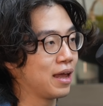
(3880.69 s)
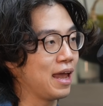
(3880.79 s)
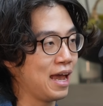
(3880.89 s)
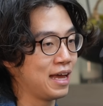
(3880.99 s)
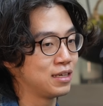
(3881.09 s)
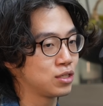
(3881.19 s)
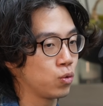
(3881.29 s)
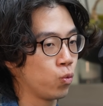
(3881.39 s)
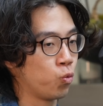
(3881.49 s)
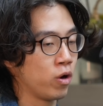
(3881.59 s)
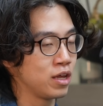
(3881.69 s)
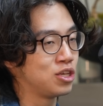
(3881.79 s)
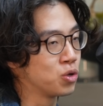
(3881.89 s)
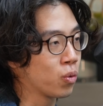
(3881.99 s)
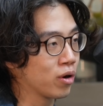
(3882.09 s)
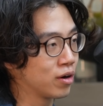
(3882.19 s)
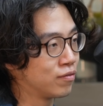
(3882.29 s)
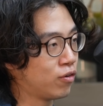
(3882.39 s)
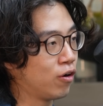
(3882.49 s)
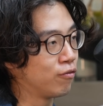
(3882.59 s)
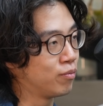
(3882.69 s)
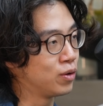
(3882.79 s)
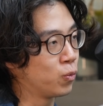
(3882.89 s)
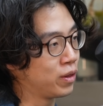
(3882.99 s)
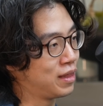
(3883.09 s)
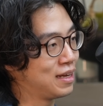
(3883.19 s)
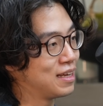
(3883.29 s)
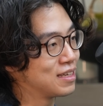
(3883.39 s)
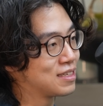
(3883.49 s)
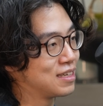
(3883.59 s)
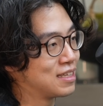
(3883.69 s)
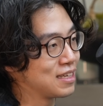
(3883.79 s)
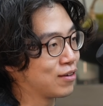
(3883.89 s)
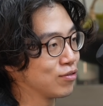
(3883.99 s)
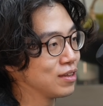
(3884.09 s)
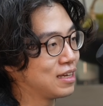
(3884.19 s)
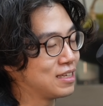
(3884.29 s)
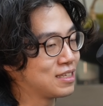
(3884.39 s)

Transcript: and what your involvement with it is. It's like really